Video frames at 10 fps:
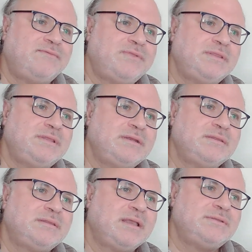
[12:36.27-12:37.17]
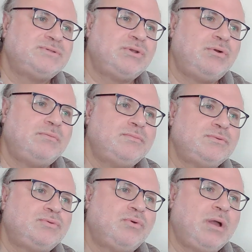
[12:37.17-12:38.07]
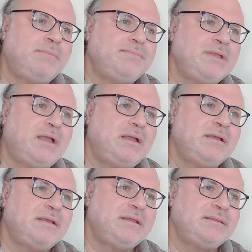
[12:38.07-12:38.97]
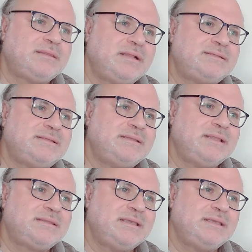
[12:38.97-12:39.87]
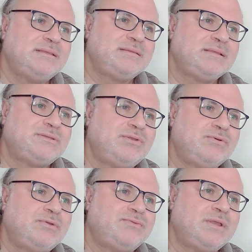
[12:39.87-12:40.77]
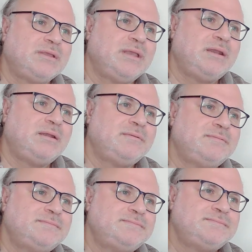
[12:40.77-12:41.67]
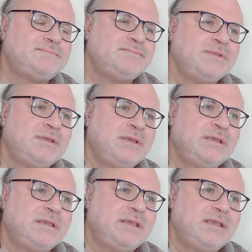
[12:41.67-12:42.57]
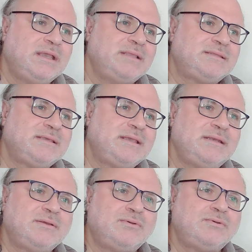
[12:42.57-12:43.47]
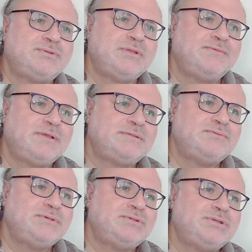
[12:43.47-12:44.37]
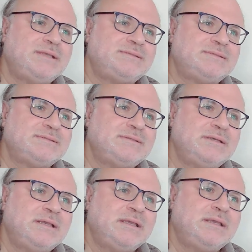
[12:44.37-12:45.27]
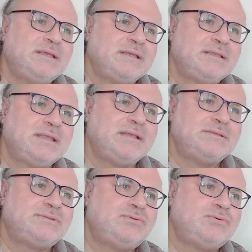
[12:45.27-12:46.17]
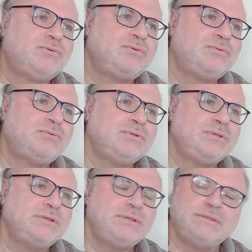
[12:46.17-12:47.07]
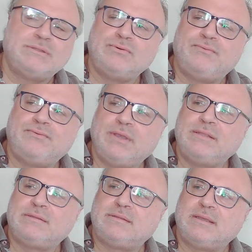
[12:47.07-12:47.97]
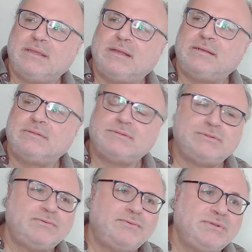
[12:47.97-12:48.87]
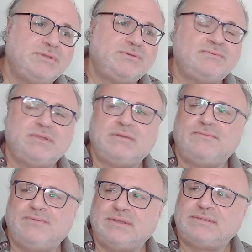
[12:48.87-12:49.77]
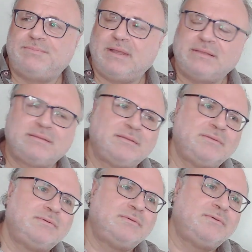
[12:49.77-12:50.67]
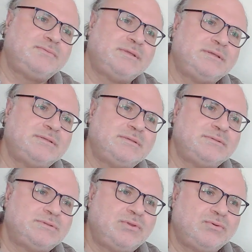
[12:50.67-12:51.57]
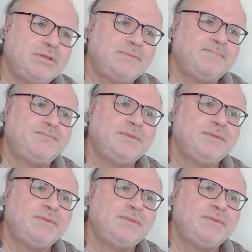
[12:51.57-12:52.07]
Tandil returns home to Arabia and tells Tinatin the story of Tariel, Against King Mustafa's wishes, he returns to his new friend Tariel. So we finish with the first part of the story,